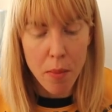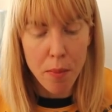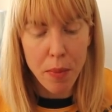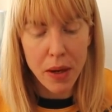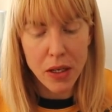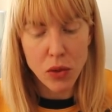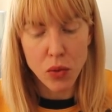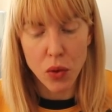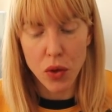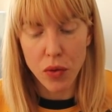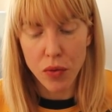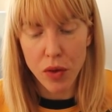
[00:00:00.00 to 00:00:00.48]

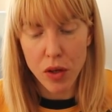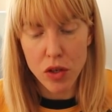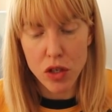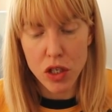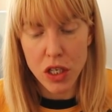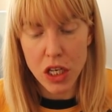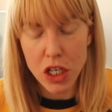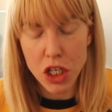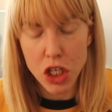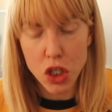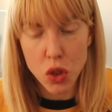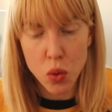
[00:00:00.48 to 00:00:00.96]
But it's one of those
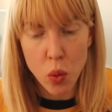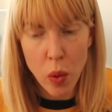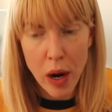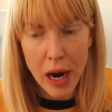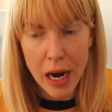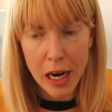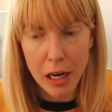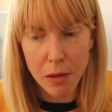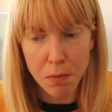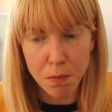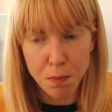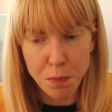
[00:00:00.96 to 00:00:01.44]
dishes
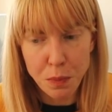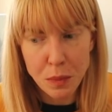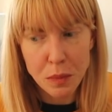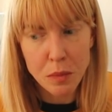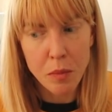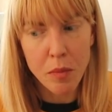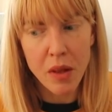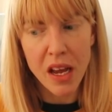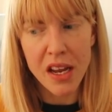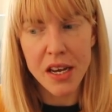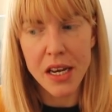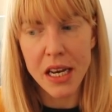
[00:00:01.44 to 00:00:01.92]
where
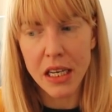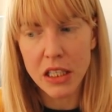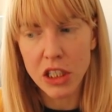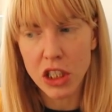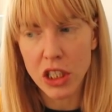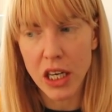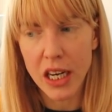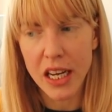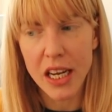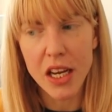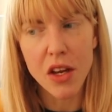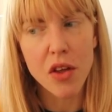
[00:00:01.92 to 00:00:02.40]

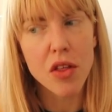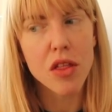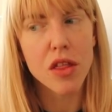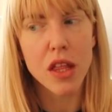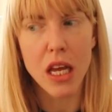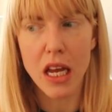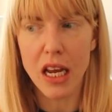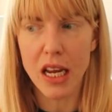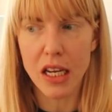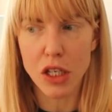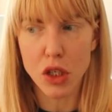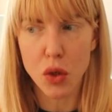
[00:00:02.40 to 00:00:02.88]
initially you
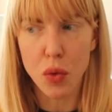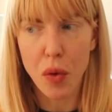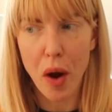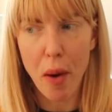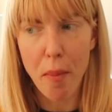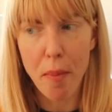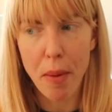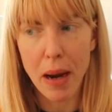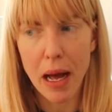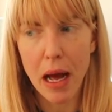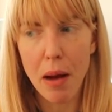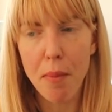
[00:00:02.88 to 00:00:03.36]
think it's
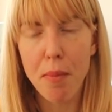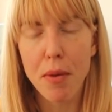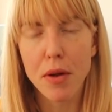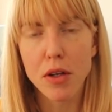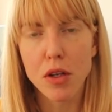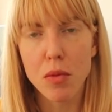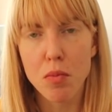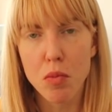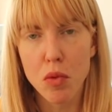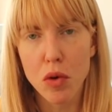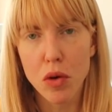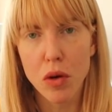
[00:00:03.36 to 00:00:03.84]
quite bland,
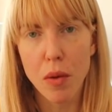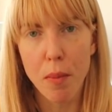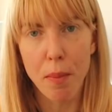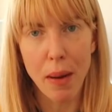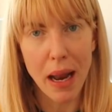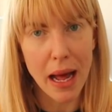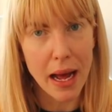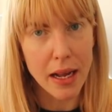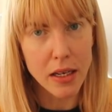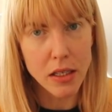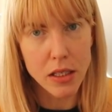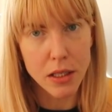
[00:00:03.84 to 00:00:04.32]
but
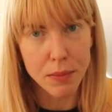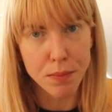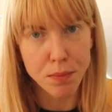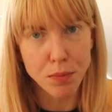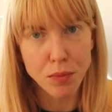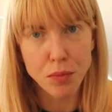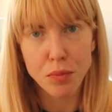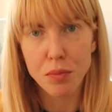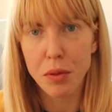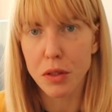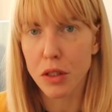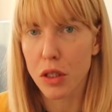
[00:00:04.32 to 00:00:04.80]

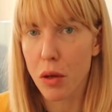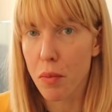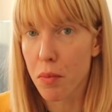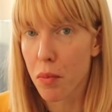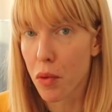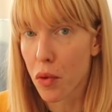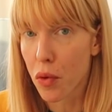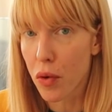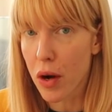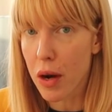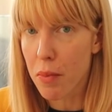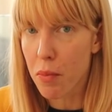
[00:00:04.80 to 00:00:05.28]
the
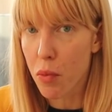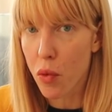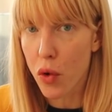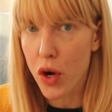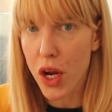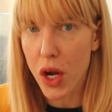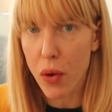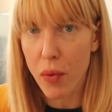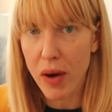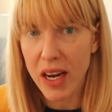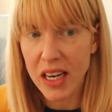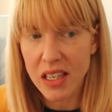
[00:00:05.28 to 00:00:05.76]
more and
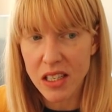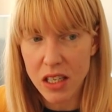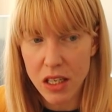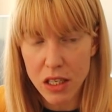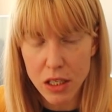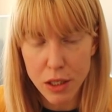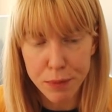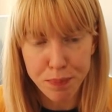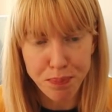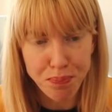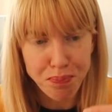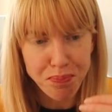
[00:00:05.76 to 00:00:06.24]
more you eat
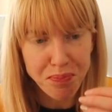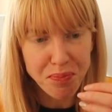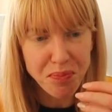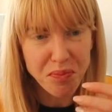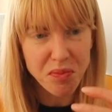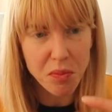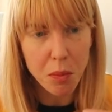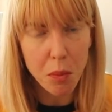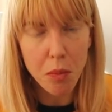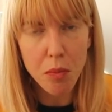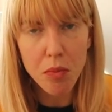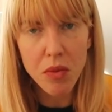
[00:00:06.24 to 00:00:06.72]
it,
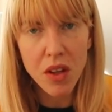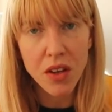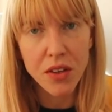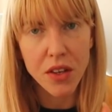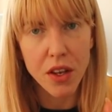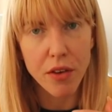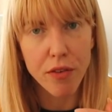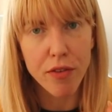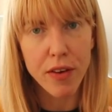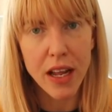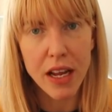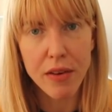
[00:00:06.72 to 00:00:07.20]

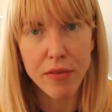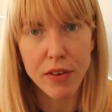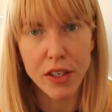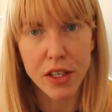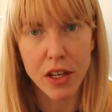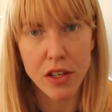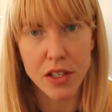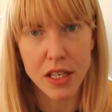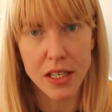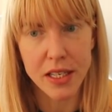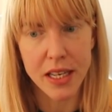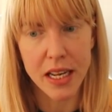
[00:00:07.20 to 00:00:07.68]
the flavor
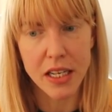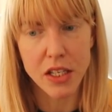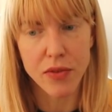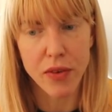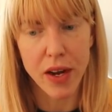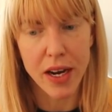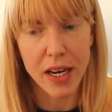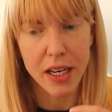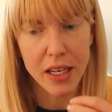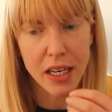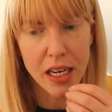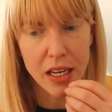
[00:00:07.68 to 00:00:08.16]
does
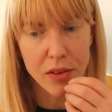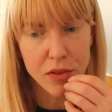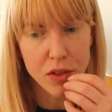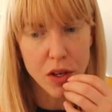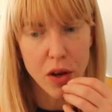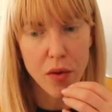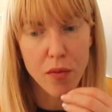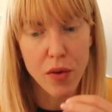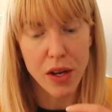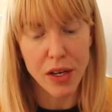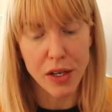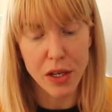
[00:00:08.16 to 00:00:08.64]
intensify and
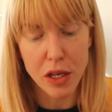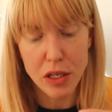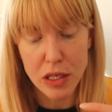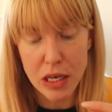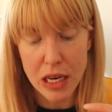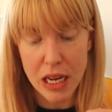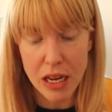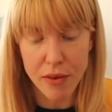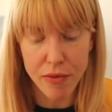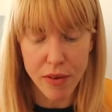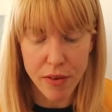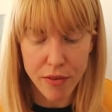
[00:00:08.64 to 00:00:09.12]
it
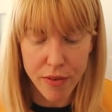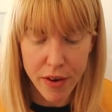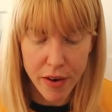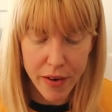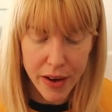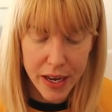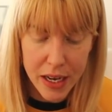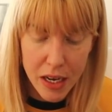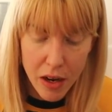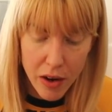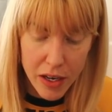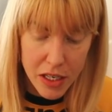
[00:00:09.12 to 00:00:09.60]
does leave a
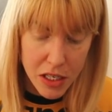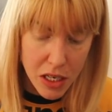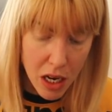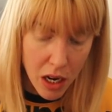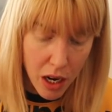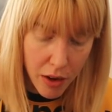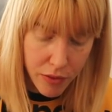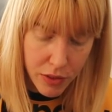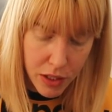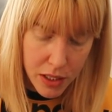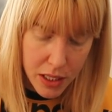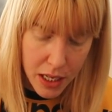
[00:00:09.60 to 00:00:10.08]
very nice
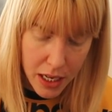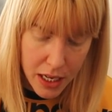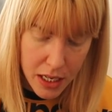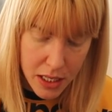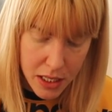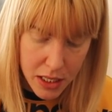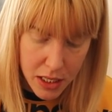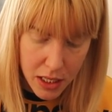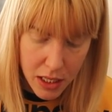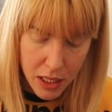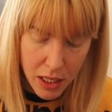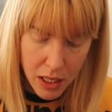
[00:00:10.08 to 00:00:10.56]

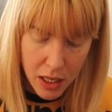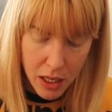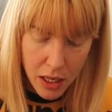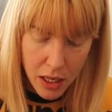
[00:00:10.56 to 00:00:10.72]
aftertaste.